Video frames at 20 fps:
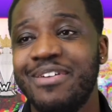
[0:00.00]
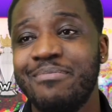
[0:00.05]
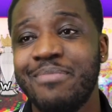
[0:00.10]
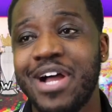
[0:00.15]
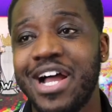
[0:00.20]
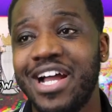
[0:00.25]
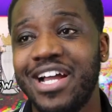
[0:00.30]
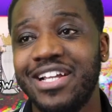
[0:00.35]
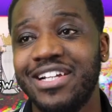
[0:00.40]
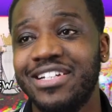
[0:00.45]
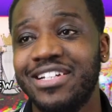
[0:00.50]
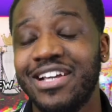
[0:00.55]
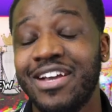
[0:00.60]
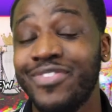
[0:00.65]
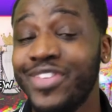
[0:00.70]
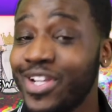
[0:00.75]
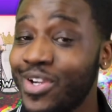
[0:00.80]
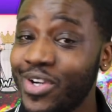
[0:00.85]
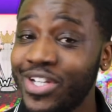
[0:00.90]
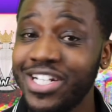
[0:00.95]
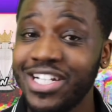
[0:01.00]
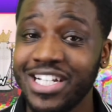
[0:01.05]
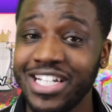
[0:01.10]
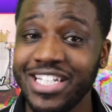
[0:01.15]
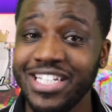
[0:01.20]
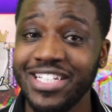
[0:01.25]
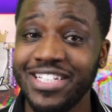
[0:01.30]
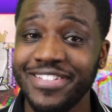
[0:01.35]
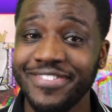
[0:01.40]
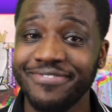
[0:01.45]
Man, have they got the
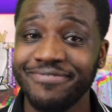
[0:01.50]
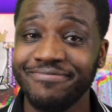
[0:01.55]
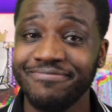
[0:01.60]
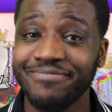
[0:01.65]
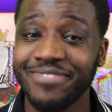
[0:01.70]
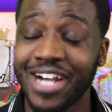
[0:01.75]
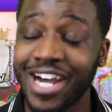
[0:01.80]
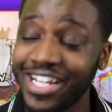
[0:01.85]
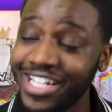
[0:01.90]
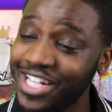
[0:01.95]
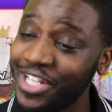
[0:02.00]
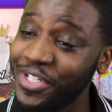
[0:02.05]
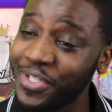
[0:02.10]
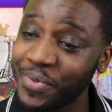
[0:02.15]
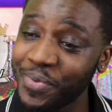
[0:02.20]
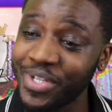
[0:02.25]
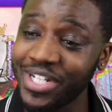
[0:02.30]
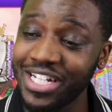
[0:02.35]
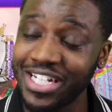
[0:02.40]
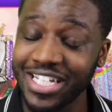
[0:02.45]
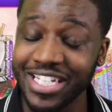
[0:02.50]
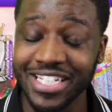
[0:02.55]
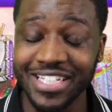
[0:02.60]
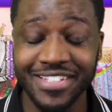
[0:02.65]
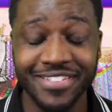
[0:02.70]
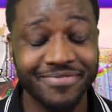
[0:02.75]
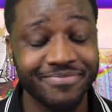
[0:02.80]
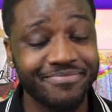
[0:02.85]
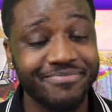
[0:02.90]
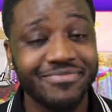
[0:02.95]
league? Are they going to win the
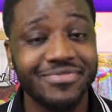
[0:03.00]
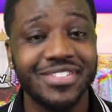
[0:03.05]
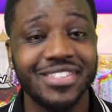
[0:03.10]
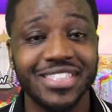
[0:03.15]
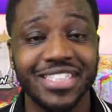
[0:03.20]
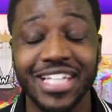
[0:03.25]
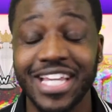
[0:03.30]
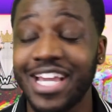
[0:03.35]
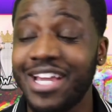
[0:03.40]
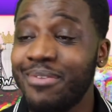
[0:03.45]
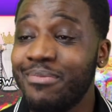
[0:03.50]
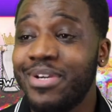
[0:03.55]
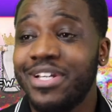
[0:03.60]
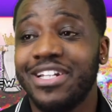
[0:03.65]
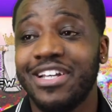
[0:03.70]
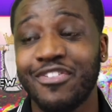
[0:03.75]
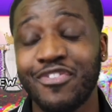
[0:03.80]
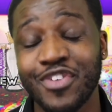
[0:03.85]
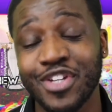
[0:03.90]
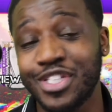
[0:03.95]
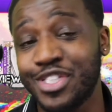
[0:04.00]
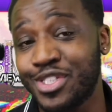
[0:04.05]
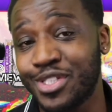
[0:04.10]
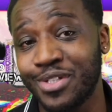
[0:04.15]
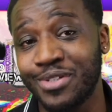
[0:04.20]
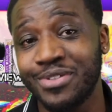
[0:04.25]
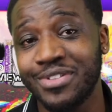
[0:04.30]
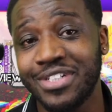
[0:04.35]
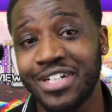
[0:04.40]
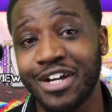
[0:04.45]
league? Yeah, man, I think
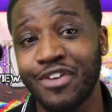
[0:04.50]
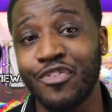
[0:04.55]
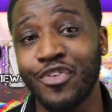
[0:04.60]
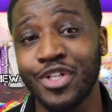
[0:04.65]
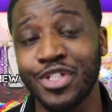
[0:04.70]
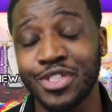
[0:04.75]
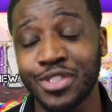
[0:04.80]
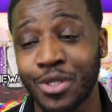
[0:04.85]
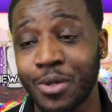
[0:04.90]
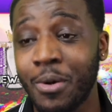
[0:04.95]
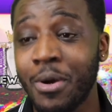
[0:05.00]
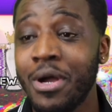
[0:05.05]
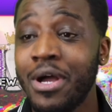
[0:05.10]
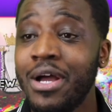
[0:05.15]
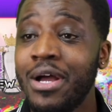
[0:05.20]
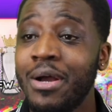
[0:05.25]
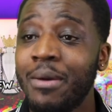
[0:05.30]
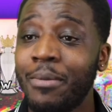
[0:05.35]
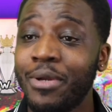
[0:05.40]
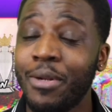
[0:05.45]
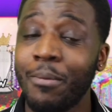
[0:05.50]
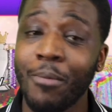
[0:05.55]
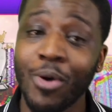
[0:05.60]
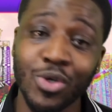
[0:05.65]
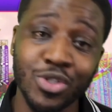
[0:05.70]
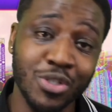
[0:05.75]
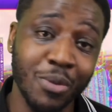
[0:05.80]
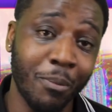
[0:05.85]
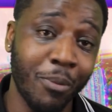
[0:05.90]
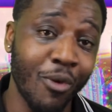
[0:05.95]
so. But the
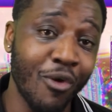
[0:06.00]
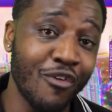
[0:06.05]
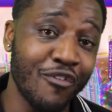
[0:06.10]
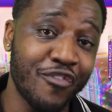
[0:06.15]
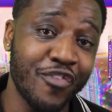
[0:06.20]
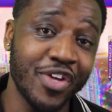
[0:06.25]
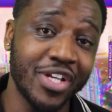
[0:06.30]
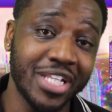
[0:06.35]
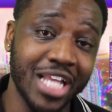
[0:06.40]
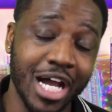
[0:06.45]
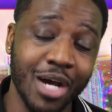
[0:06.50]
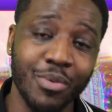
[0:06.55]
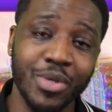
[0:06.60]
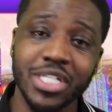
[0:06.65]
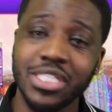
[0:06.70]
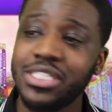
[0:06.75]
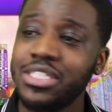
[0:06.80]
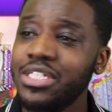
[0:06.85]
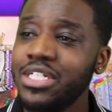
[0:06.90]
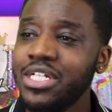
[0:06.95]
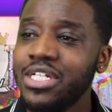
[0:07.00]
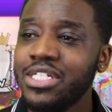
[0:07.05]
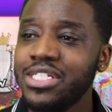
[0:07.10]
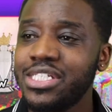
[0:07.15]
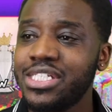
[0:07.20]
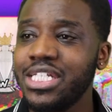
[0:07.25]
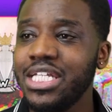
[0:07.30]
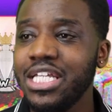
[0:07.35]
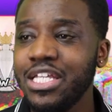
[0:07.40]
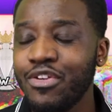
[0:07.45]
most important thing now is
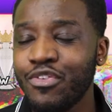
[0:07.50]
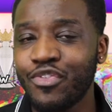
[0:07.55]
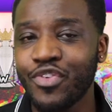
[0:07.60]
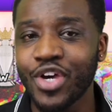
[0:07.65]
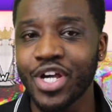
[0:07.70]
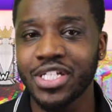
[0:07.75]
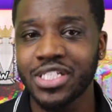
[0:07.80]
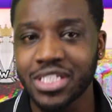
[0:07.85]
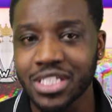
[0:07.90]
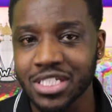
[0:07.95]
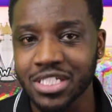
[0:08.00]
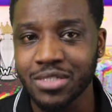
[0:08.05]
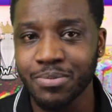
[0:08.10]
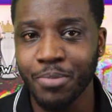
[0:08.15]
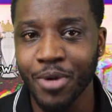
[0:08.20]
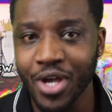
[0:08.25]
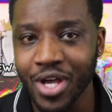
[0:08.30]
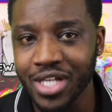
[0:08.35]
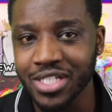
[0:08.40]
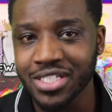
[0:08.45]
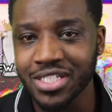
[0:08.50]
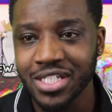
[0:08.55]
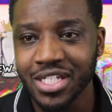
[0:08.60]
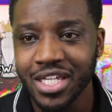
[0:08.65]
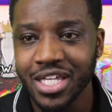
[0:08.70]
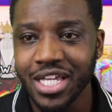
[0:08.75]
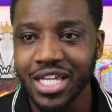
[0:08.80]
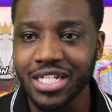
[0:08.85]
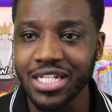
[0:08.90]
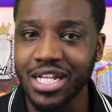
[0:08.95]
City versus Spurs
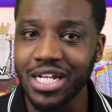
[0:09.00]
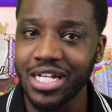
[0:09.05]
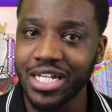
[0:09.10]
in the